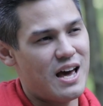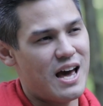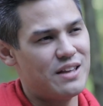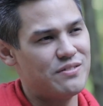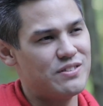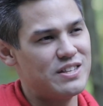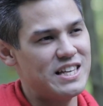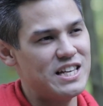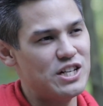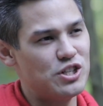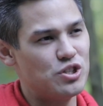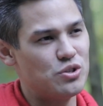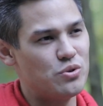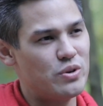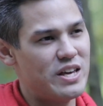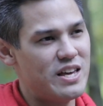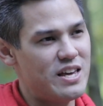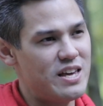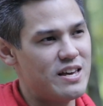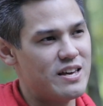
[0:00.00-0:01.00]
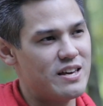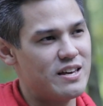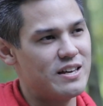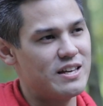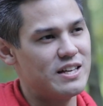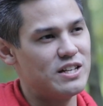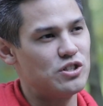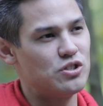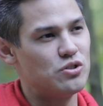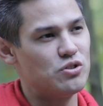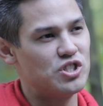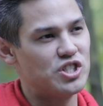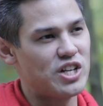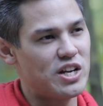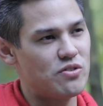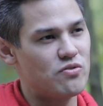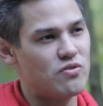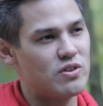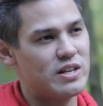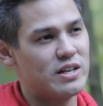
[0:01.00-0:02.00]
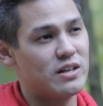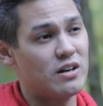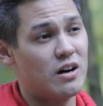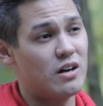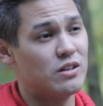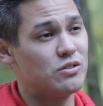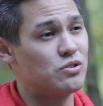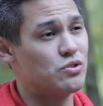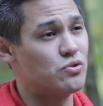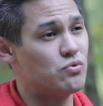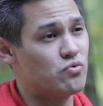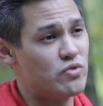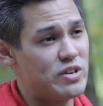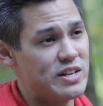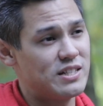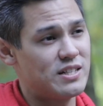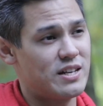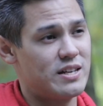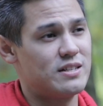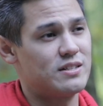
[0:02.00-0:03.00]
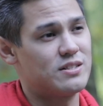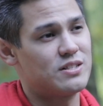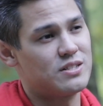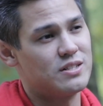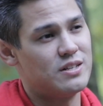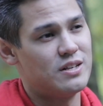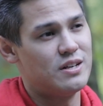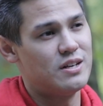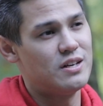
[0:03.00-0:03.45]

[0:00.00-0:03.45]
And the issue here is you generally can't do retakes.